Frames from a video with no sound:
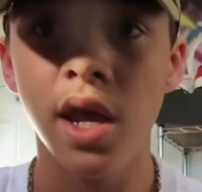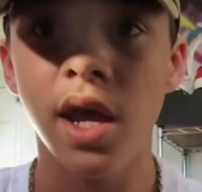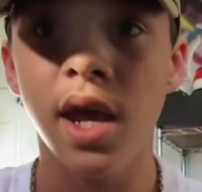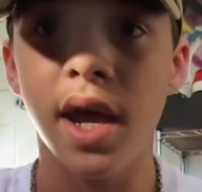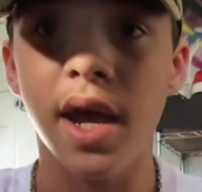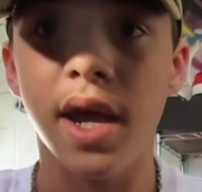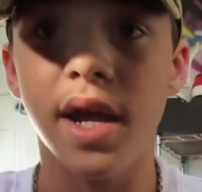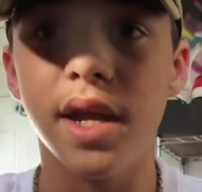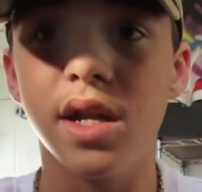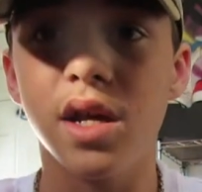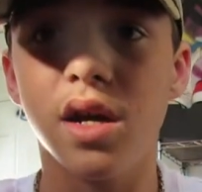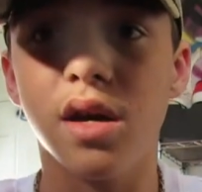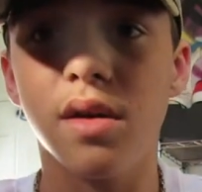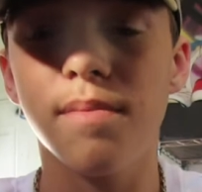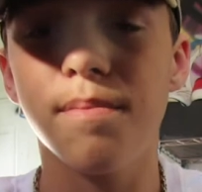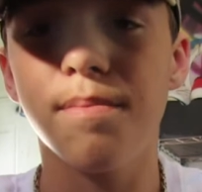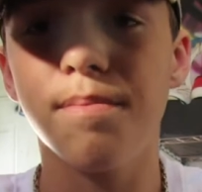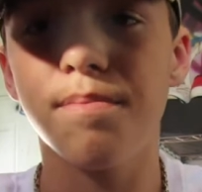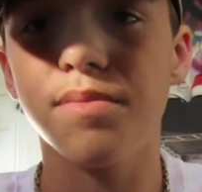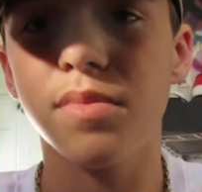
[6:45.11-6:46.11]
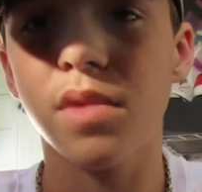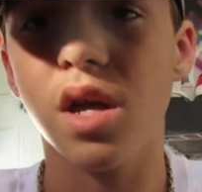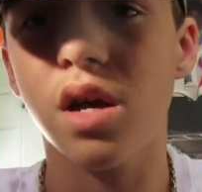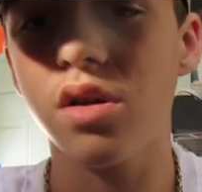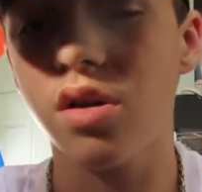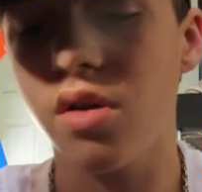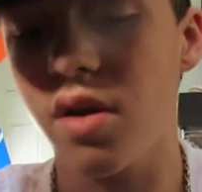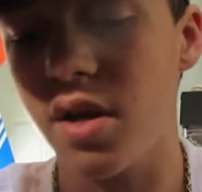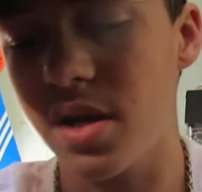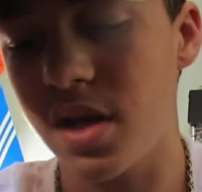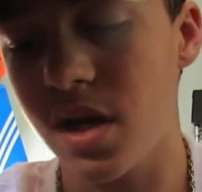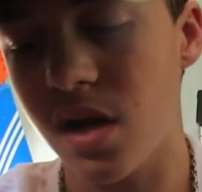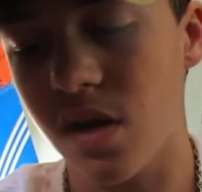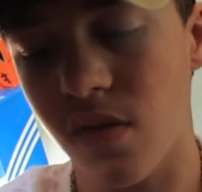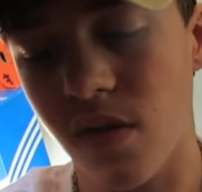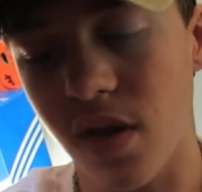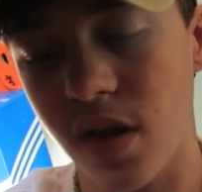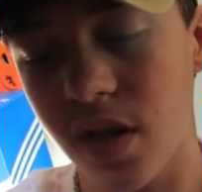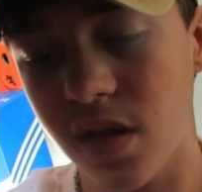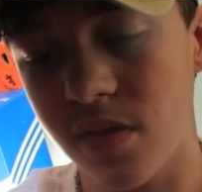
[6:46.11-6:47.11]
and I'll go ahead and get it
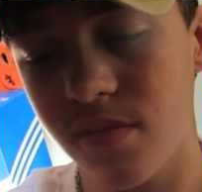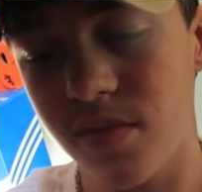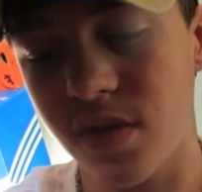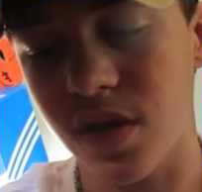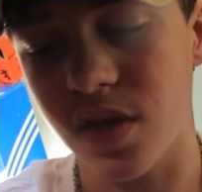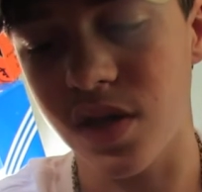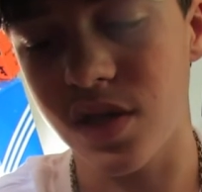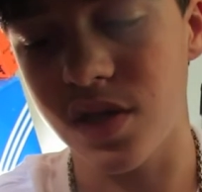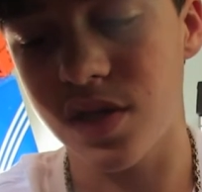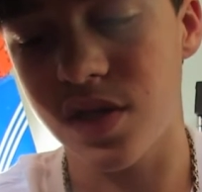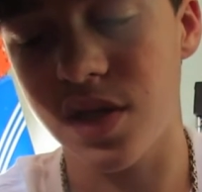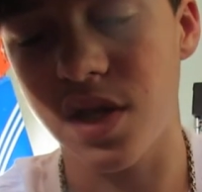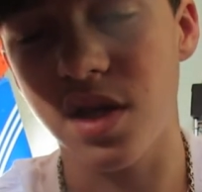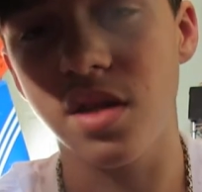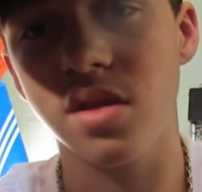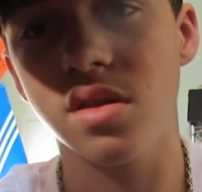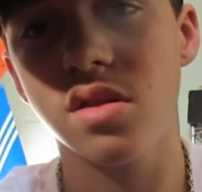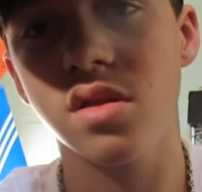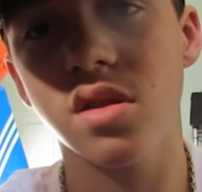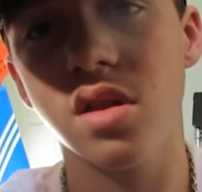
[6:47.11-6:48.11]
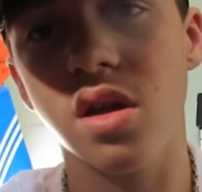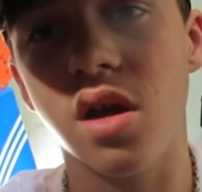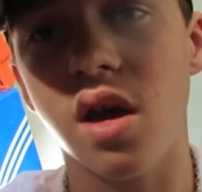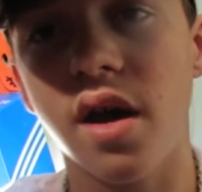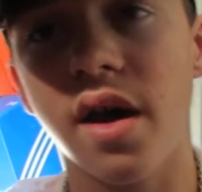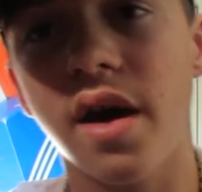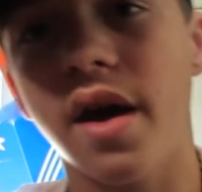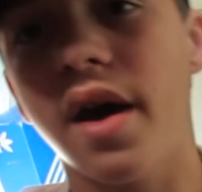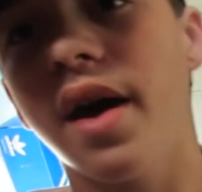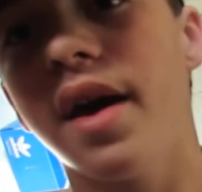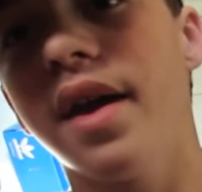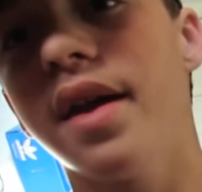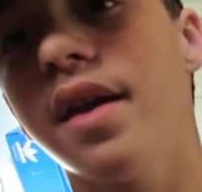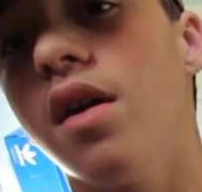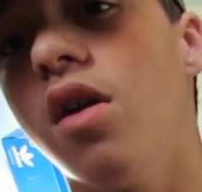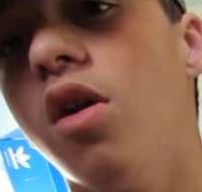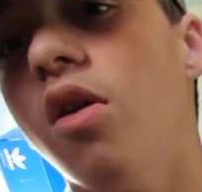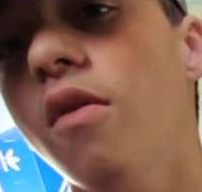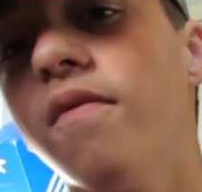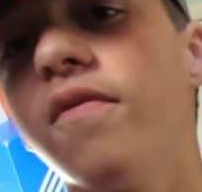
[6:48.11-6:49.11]
ready, because
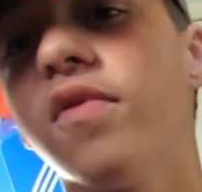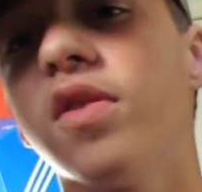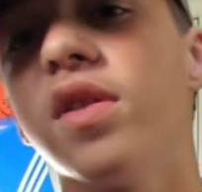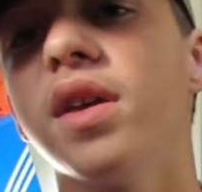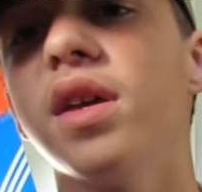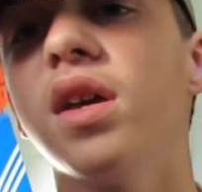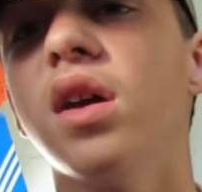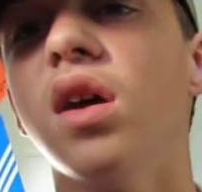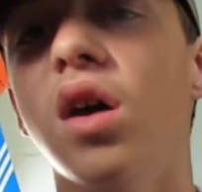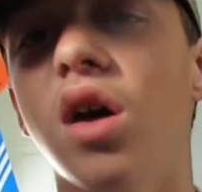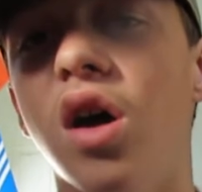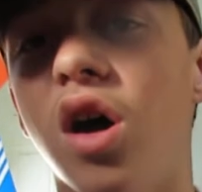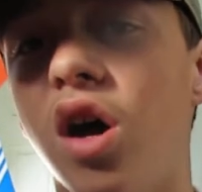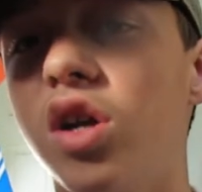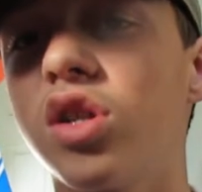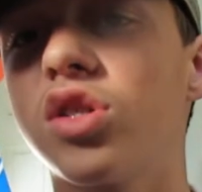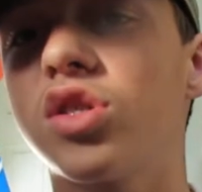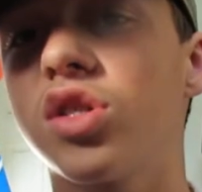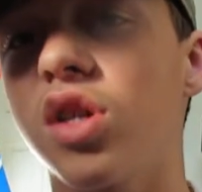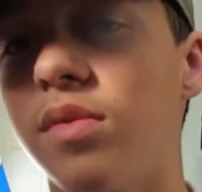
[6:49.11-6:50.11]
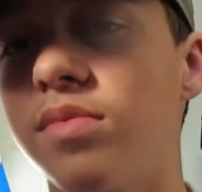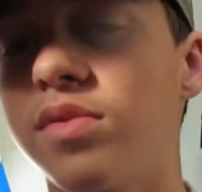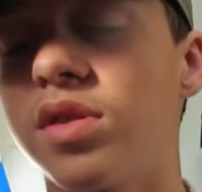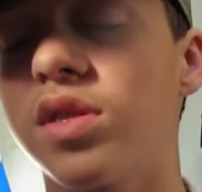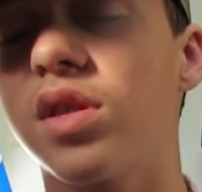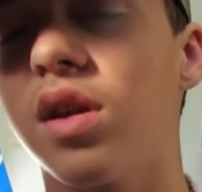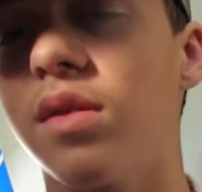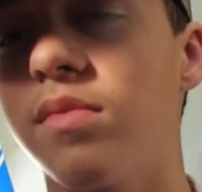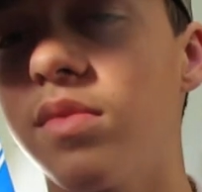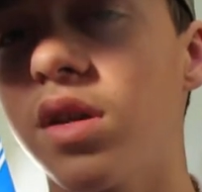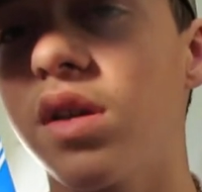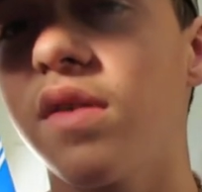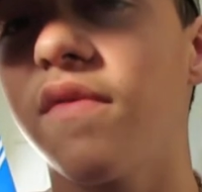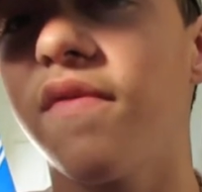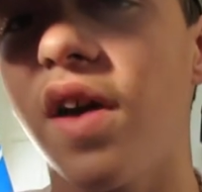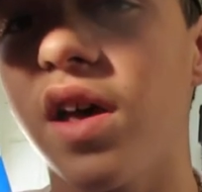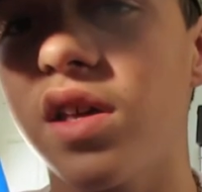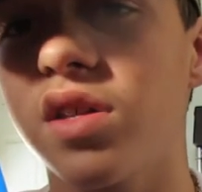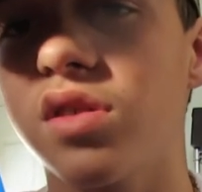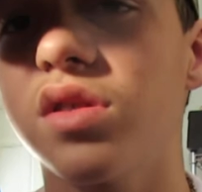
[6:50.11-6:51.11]
hopefully 100 subs is coming
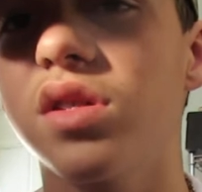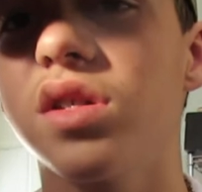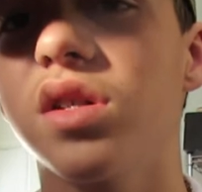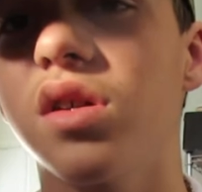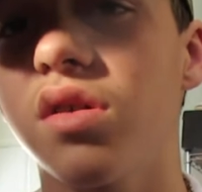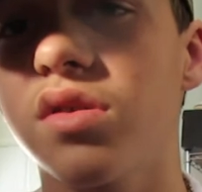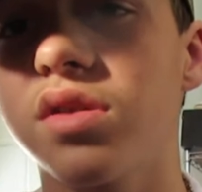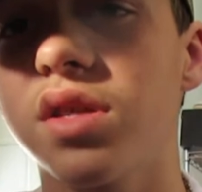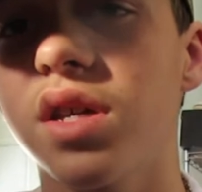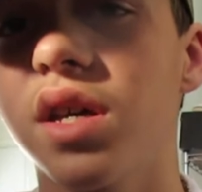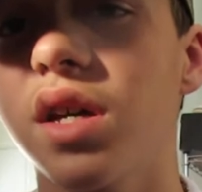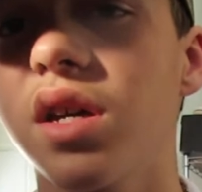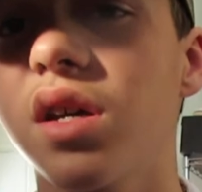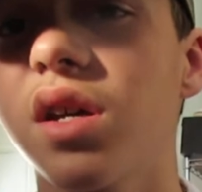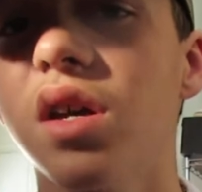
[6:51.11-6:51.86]
faster than y'all think.